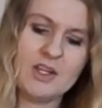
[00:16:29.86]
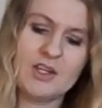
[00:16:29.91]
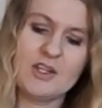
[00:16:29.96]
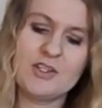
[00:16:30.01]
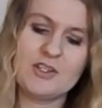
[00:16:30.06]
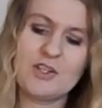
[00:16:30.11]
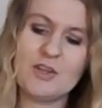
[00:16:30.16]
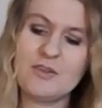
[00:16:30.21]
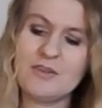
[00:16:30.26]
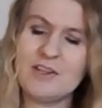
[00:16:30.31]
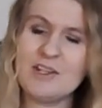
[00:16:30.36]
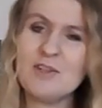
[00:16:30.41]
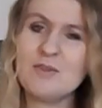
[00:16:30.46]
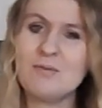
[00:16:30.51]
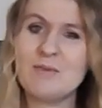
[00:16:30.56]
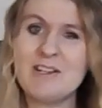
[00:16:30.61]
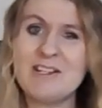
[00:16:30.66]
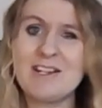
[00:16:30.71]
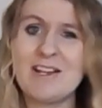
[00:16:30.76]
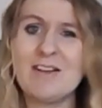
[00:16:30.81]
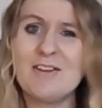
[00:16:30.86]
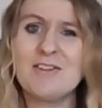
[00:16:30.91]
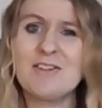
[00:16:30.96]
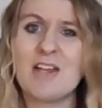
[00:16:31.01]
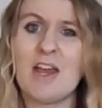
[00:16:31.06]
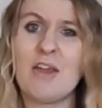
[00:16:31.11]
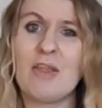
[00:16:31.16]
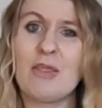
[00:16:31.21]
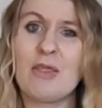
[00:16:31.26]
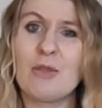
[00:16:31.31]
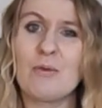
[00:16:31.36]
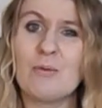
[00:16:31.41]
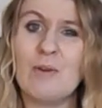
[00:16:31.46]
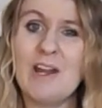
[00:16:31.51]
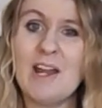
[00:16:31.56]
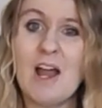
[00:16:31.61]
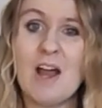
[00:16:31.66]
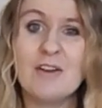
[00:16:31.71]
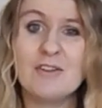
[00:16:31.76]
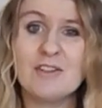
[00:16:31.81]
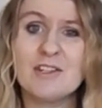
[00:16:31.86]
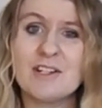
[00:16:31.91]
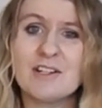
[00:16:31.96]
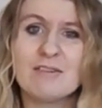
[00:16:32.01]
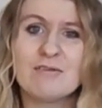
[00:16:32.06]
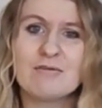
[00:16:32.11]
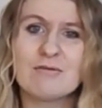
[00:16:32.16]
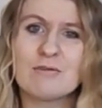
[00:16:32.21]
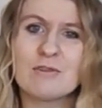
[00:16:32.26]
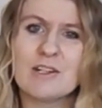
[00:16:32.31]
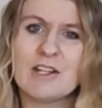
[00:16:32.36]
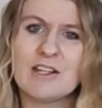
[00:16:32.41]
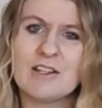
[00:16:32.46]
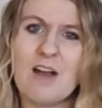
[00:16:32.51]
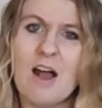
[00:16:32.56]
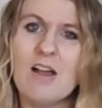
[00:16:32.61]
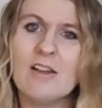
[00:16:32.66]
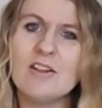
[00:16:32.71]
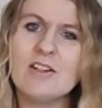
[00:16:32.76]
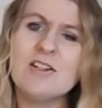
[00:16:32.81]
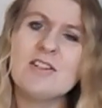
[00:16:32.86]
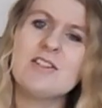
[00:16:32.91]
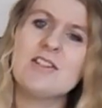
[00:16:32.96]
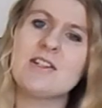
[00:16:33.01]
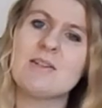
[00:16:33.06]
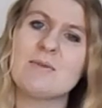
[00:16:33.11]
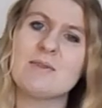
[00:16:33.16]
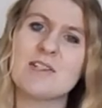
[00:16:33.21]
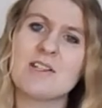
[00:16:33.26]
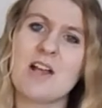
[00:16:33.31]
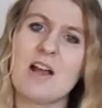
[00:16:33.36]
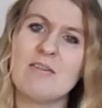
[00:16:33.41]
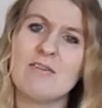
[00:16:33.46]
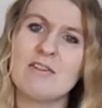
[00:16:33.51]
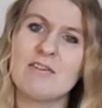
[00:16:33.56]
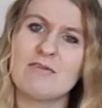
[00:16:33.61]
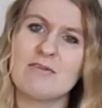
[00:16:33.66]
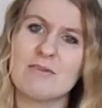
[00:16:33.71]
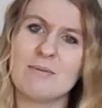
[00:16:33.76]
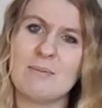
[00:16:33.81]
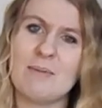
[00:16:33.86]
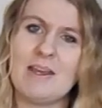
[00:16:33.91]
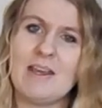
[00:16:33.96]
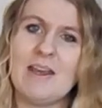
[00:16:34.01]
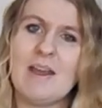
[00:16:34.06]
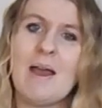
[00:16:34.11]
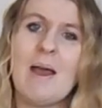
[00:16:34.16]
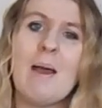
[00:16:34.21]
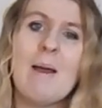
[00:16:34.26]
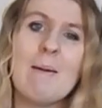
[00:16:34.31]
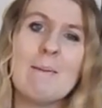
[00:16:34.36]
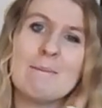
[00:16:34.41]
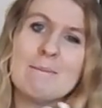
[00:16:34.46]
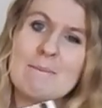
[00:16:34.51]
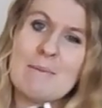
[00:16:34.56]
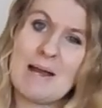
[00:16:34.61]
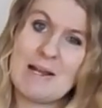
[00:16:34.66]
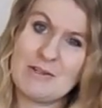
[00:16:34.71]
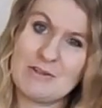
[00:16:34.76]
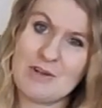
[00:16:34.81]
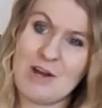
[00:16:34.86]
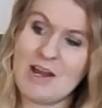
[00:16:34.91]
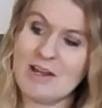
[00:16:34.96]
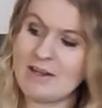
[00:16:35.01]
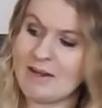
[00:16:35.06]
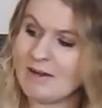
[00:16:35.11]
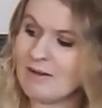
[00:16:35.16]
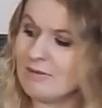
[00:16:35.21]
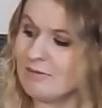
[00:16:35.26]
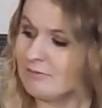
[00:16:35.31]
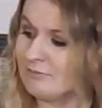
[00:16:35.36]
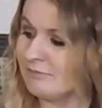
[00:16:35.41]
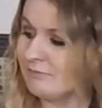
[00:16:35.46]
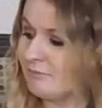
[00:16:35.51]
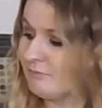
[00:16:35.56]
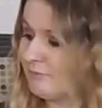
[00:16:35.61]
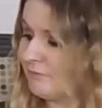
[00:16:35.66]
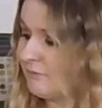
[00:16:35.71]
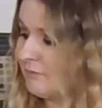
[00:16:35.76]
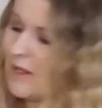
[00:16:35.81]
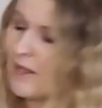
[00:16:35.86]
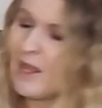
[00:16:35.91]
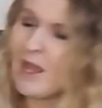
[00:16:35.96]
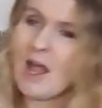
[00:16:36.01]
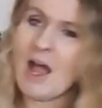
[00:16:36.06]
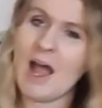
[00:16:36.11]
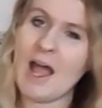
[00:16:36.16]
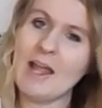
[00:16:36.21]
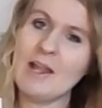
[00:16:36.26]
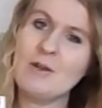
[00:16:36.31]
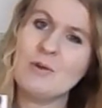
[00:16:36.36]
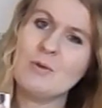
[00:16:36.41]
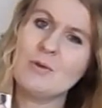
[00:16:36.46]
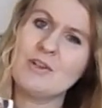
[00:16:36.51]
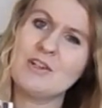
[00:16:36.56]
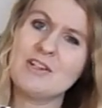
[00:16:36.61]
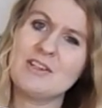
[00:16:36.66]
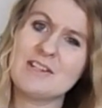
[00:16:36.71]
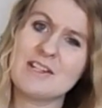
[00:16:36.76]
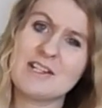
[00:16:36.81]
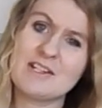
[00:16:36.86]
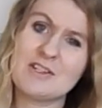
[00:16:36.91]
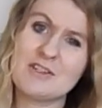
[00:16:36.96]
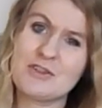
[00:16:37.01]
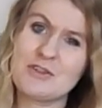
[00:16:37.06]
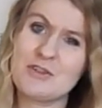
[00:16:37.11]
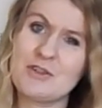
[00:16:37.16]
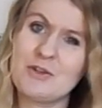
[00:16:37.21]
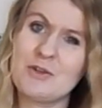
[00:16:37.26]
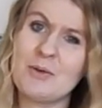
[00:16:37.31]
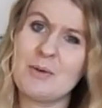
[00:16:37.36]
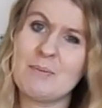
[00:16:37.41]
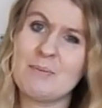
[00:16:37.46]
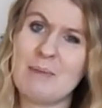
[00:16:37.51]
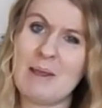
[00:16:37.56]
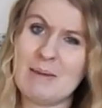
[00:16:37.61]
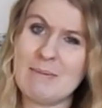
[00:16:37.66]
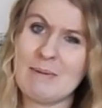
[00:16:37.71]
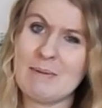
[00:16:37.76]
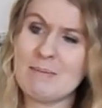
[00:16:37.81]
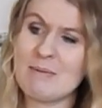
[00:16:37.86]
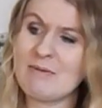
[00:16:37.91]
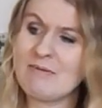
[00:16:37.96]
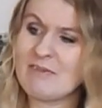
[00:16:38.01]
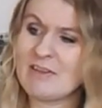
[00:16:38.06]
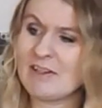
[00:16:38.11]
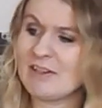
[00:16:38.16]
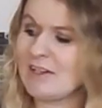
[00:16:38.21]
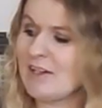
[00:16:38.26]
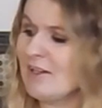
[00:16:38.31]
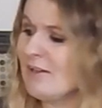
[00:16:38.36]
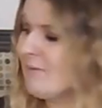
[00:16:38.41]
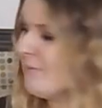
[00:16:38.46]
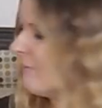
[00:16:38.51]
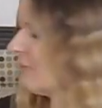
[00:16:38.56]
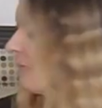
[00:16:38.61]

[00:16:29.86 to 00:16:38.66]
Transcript: So this retails at $340. It was covered for me by TRICARE. I ordered this through Baby Pavilion